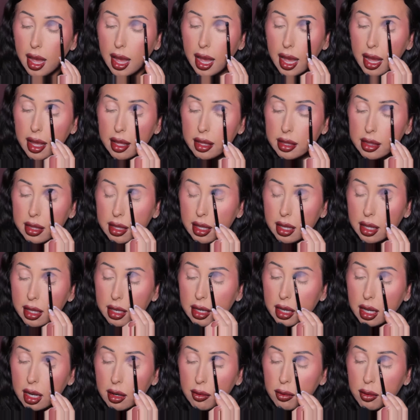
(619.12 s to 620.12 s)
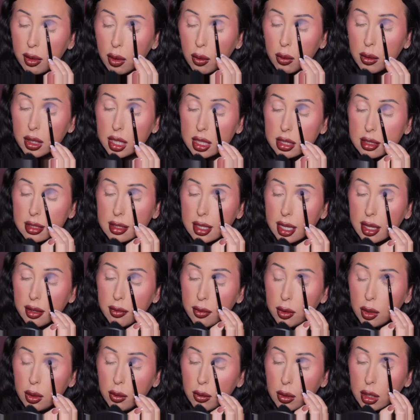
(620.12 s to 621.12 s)
And then, of course,
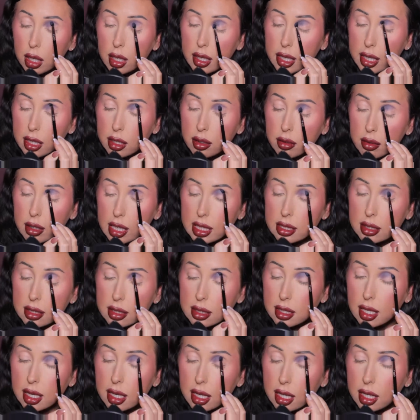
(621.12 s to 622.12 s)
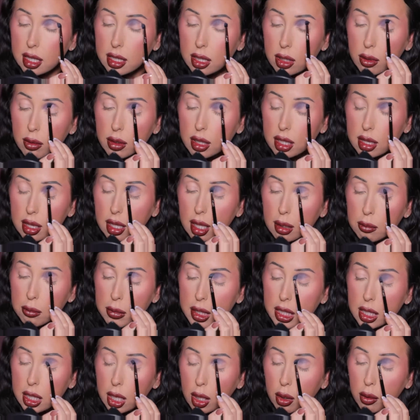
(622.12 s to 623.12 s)
if you are interested, you can let
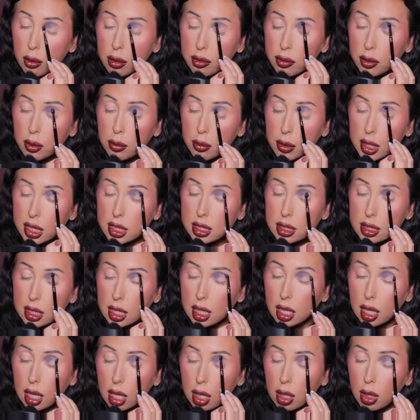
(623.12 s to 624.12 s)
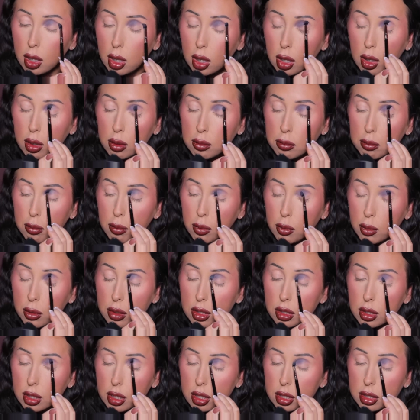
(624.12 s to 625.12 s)
me know if you want to see
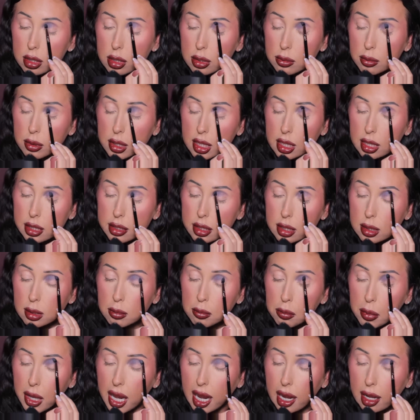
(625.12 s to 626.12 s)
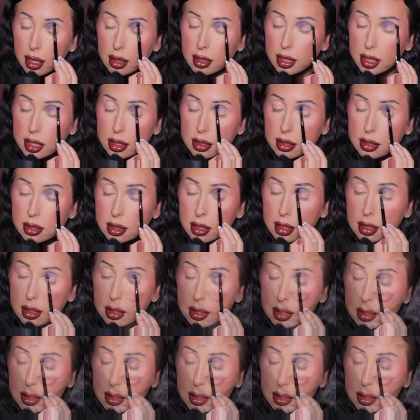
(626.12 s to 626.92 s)
more looks with this palette.